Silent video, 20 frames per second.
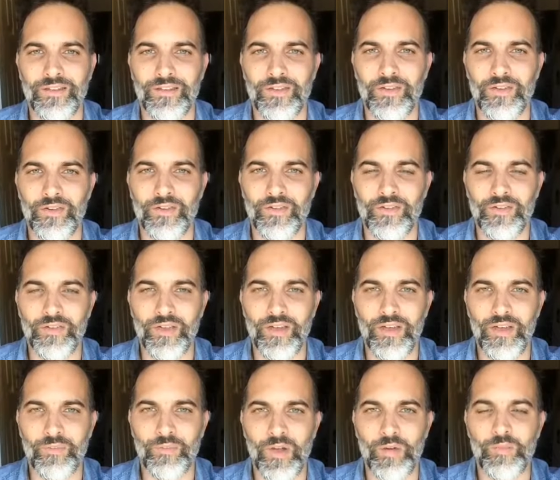There's
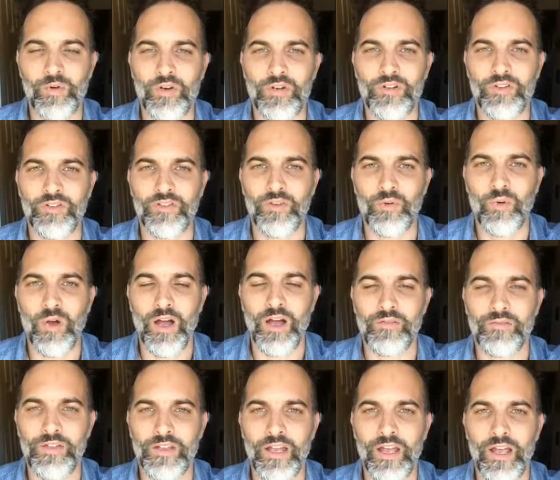my books, The
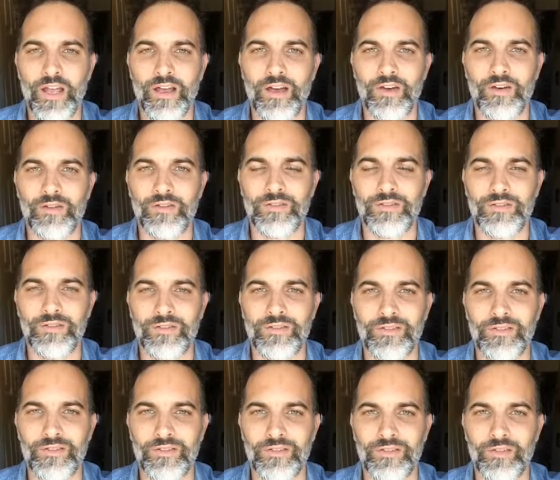Wow, The Now,
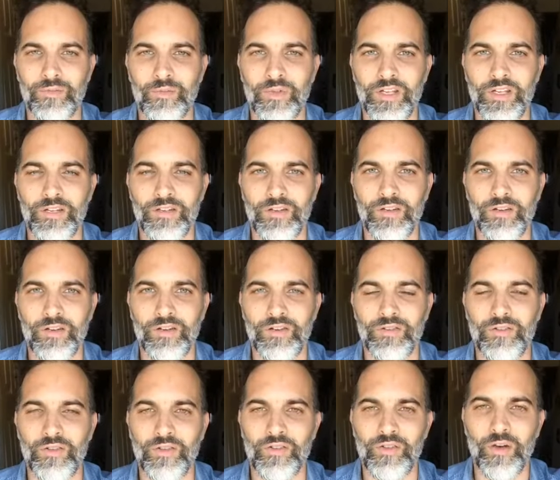The Big
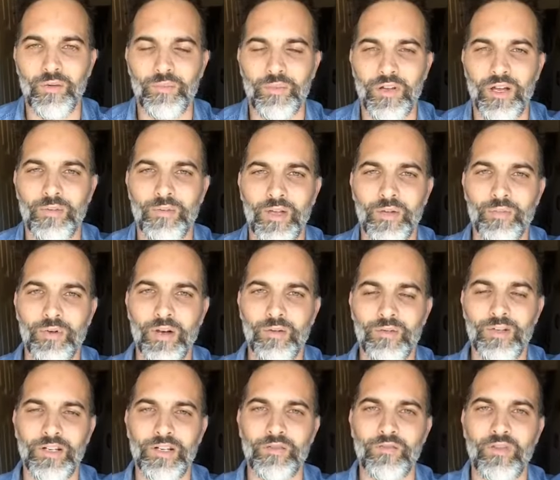GLOW. There's upcoming
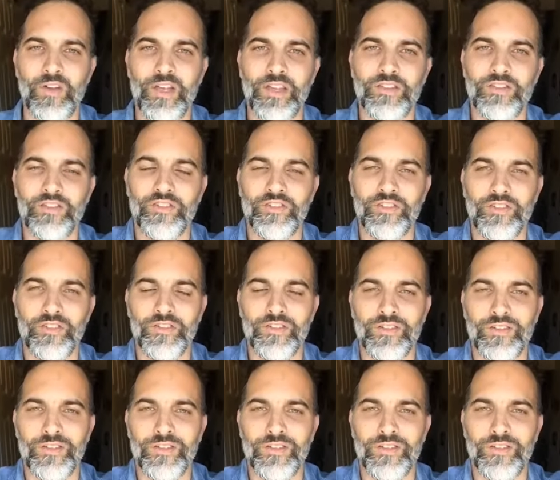public events.